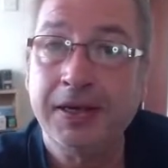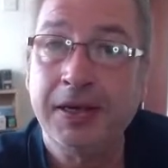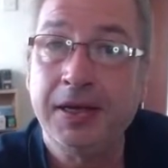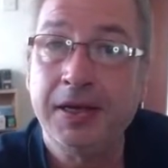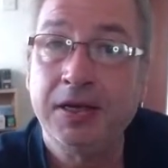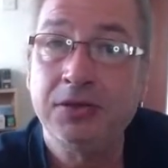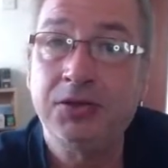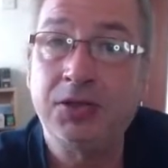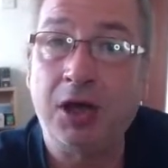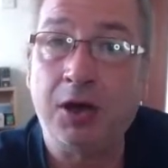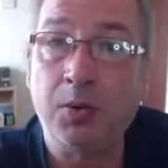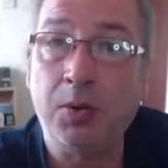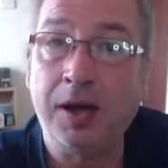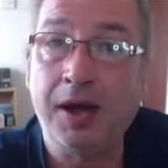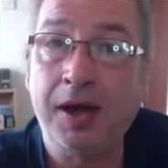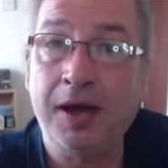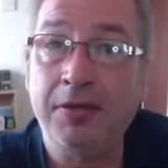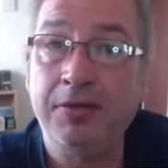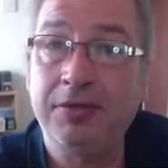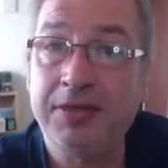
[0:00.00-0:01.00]

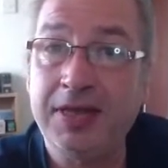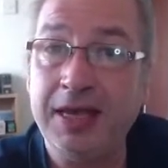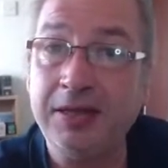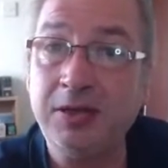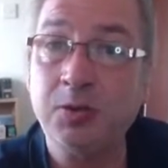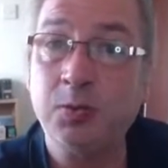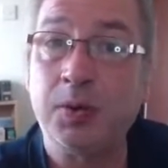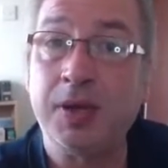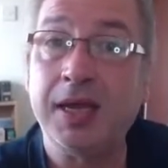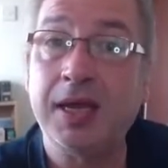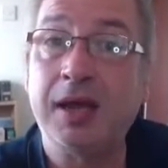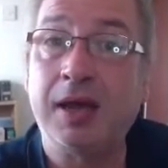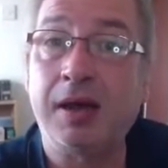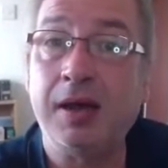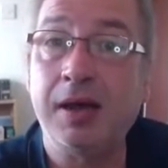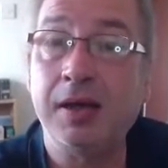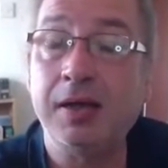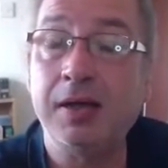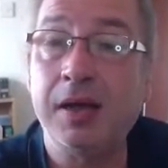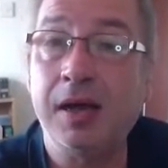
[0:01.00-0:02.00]
So this week
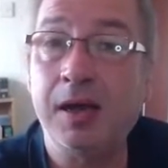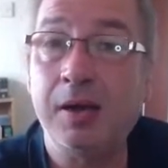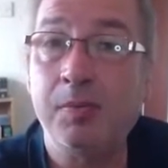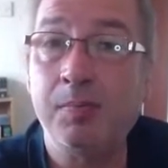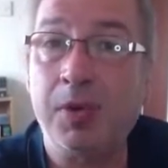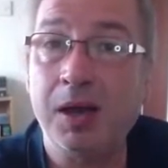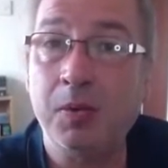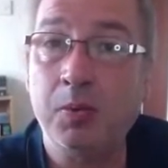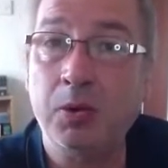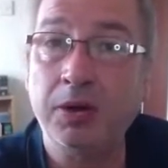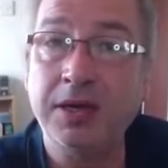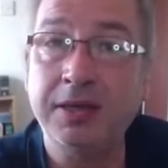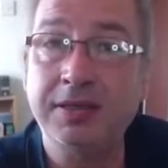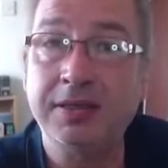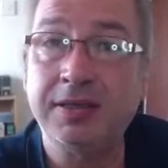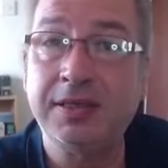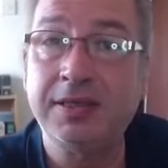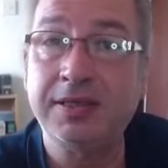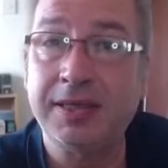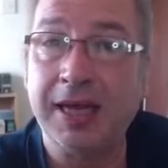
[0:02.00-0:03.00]
I wanted
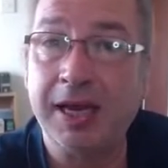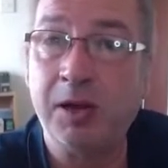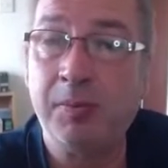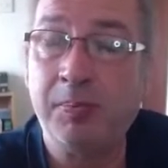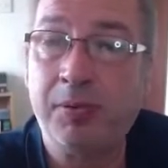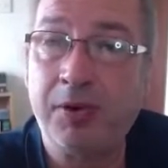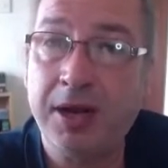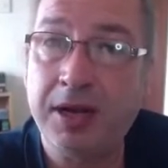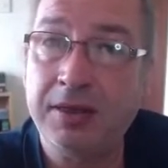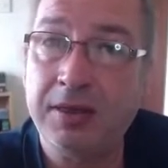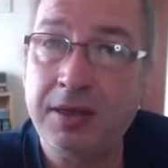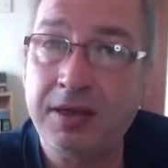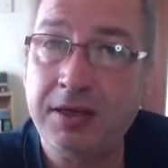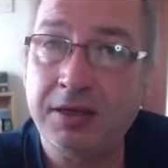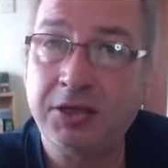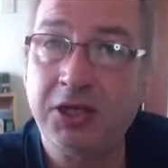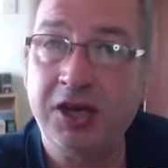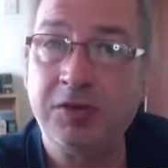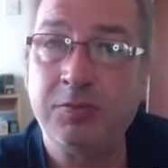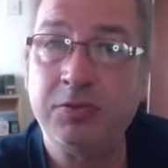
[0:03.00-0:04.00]
to celebrate the
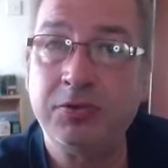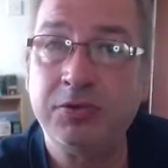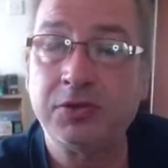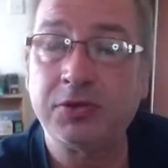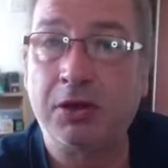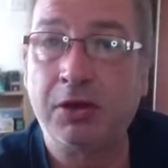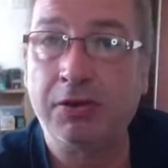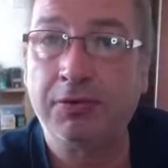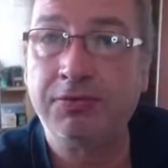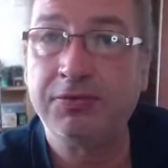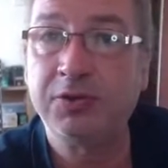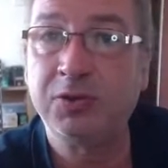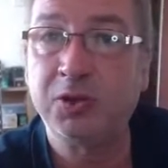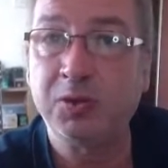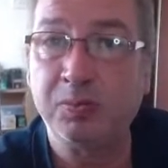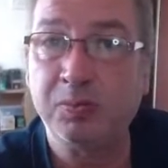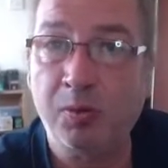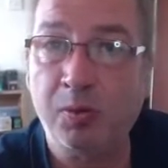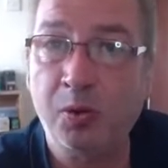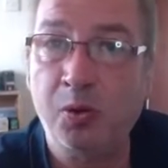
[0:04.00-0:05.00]
achievements of
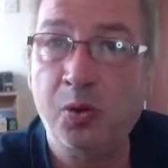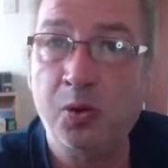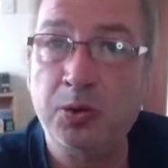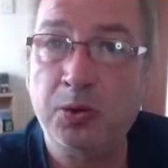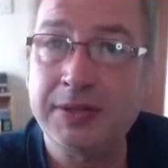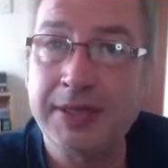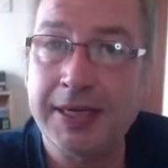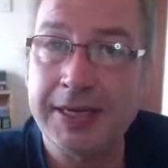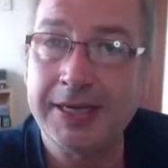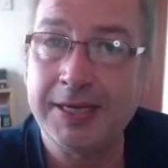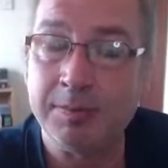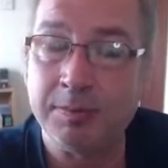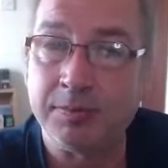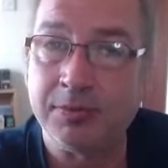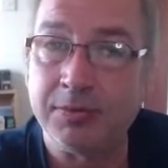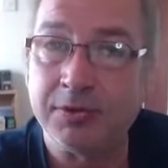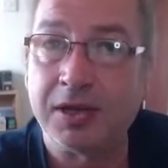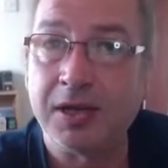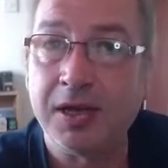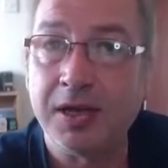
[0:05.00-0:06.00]
small
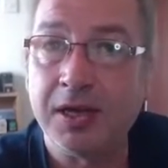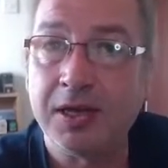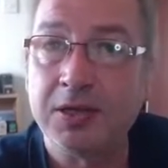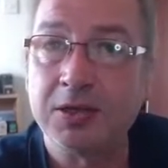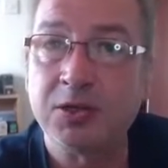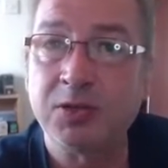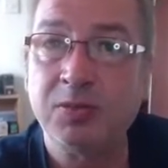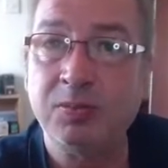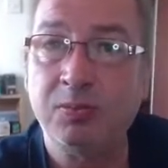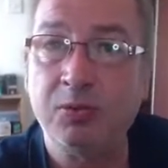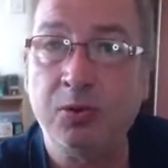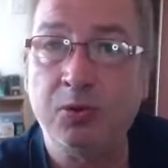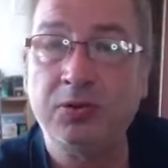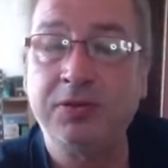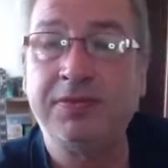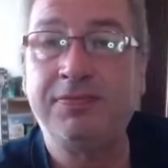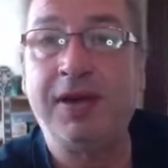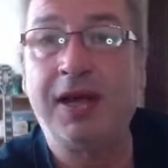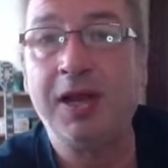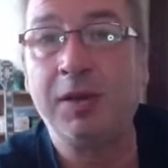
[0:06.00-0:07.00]
teams, small
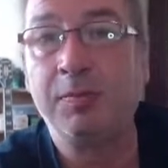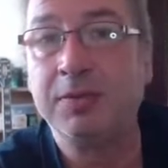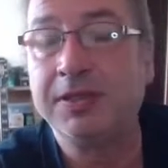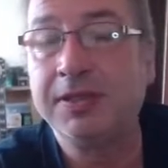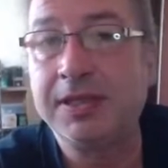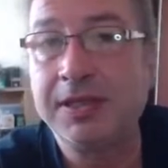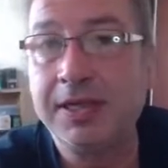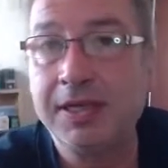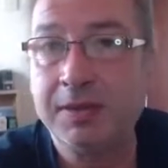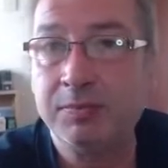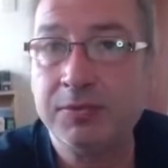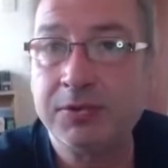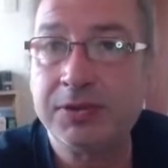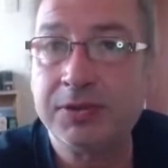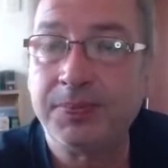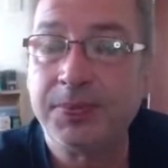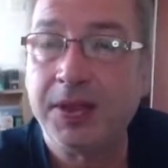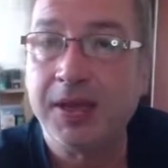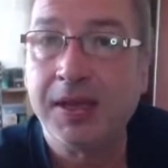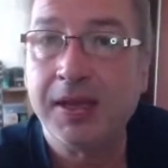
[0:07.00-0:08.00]
development teams.